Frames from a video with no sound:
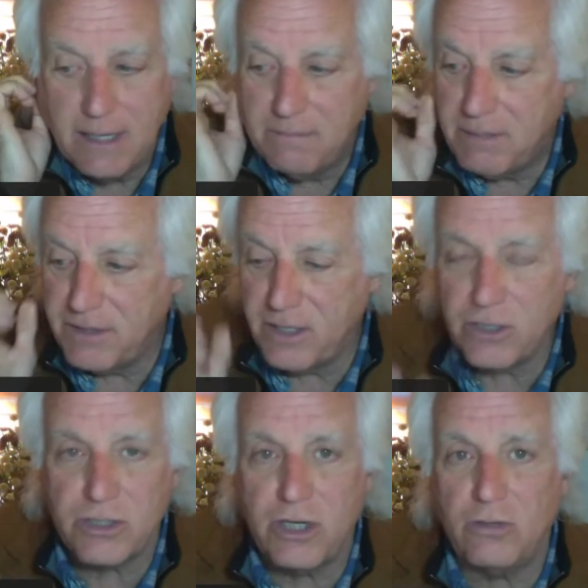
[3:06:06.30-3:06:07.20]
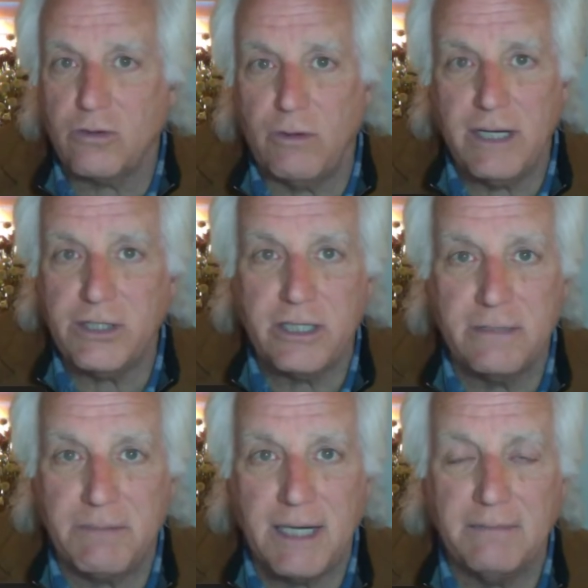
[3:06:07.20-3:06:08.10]
But there's no question in
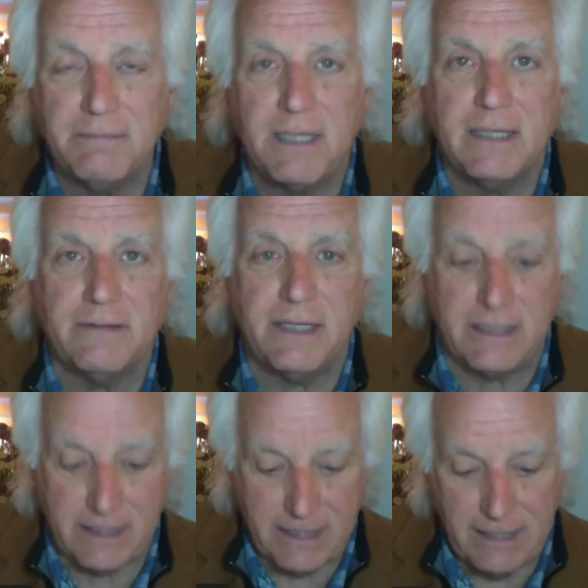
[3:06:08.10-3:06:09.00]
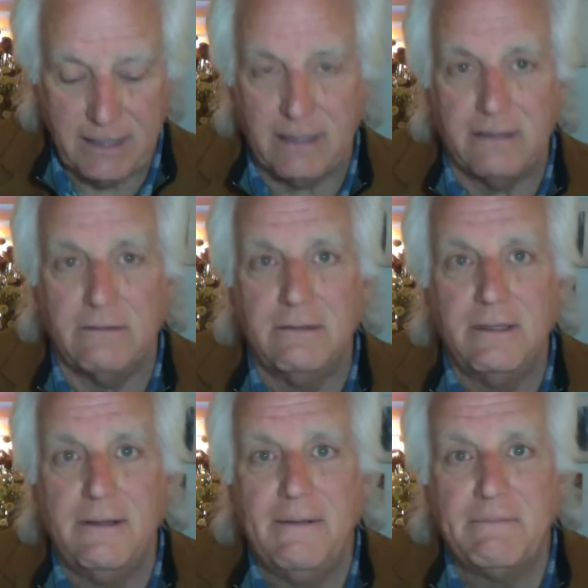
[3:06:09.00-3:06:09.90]
my mind that TLO
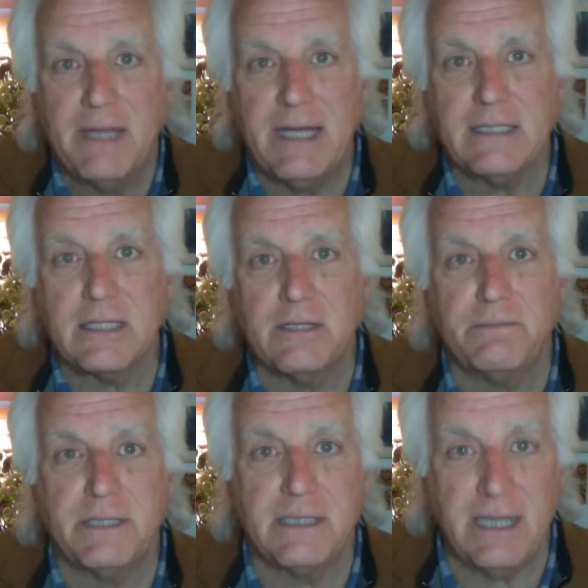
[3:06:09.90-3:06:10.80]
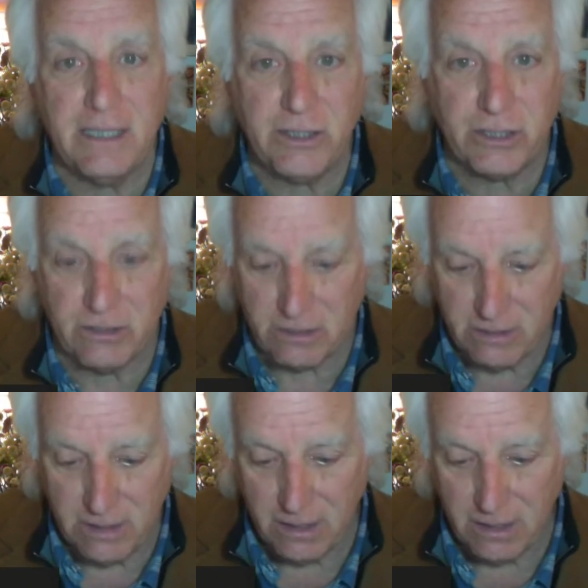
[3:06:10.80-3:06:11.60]
has the potential.